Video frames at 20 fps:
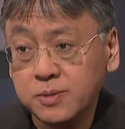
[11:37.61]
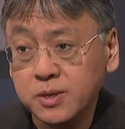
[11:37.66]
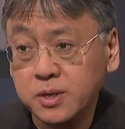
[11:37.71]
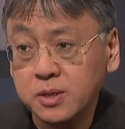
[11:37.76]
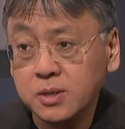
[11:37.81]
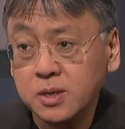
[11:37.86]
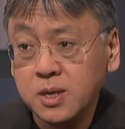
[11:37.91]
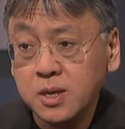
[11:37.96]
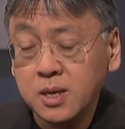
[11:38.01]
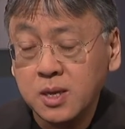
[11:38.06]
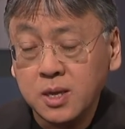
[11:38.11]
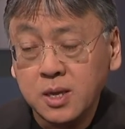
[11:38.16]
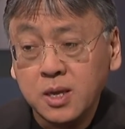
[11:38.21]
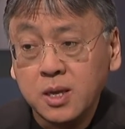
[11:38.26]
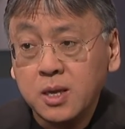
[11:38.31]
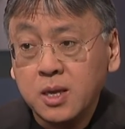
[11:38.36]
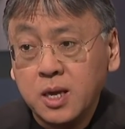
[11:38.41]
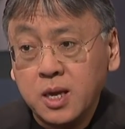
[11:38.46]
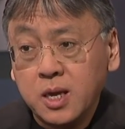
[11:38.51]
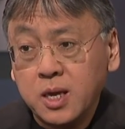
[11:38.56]
But
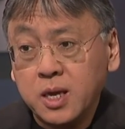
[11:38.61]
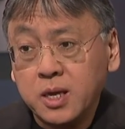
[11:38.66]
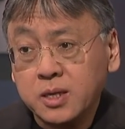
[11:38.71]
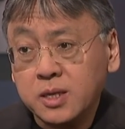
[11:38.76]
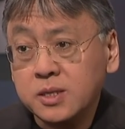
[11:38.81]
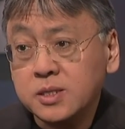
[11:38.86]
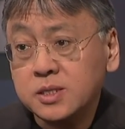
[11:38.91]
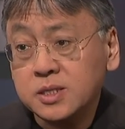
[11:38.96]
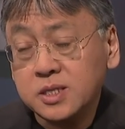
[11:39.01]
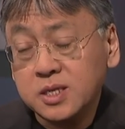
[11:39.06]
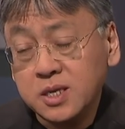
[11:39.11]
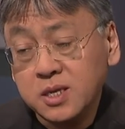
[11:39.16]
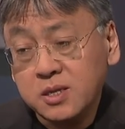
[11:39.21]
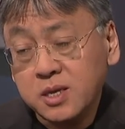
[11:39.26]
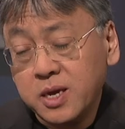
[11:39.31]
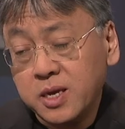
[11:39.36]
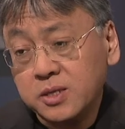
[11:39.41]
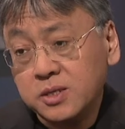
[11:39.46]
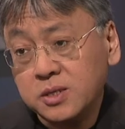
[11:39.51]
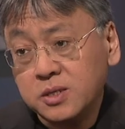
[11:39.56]
I can see
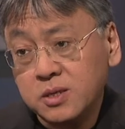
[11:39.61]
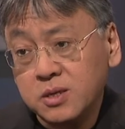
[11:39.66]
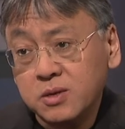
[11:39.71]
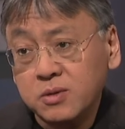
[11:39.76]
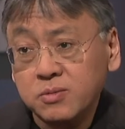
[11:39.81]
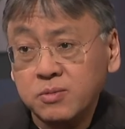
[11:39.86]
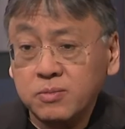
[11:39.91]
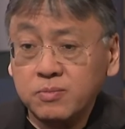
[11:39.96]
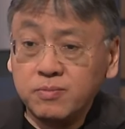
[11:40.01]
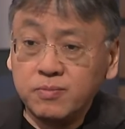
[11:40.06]
that, you know,